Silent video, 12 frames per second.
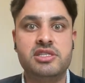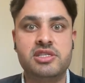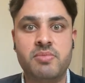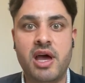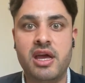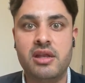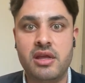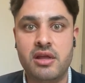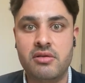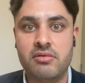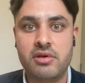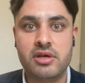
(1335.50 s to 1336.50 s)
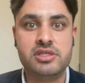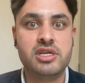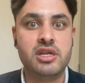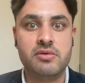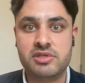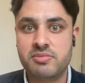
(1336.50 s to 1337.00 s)
participate in
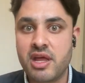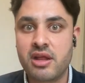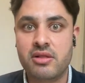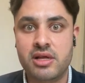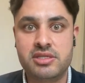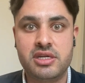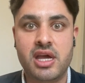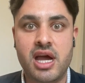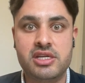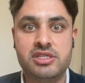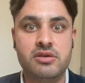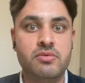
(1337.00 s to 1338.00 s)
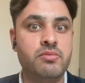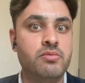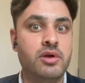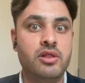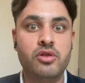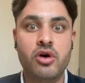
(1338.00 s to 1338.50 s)
continuous medical education.
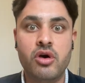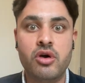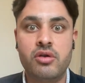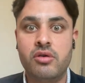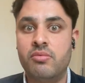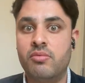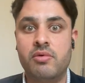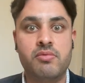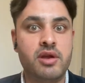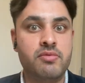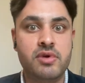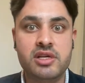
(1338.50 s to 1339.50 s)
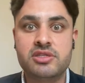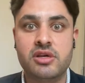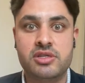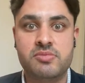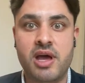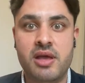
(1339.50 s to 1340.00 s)
We learn, we read
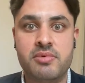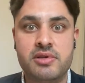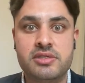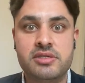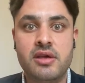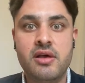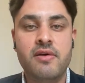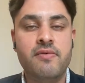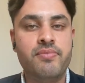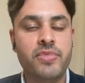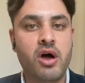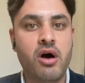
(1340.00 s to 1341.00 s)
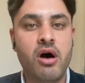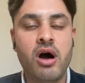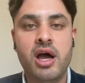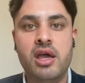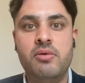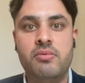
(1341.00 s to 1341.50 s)
research papers.
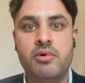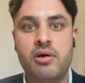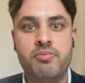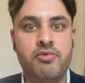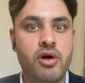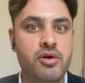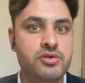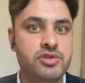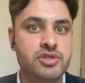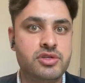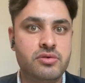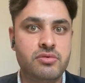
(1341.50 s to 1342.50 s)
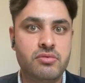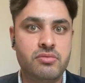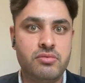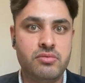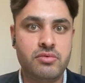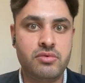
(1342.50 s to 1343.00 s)
I approach
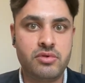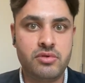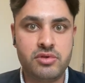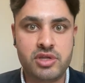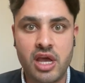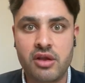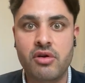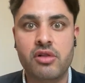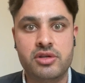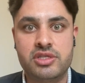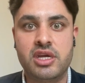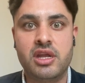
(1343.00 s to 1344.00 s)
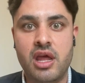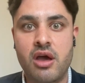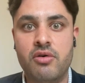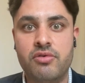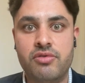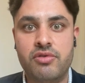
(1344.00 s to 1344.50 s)
technology and
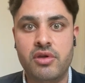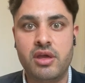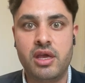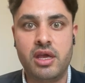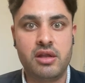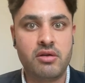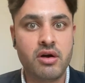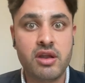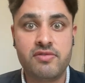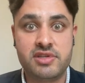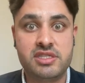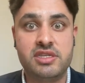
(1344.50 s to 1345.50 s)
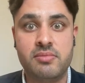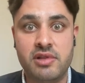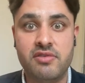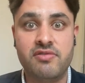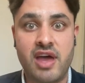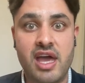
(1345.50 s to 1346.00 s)
health in kind of a
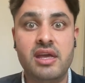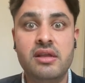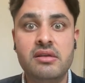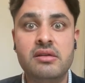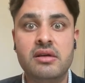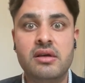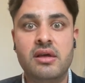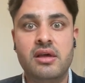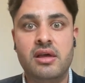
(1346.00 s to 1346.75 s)
similar vein,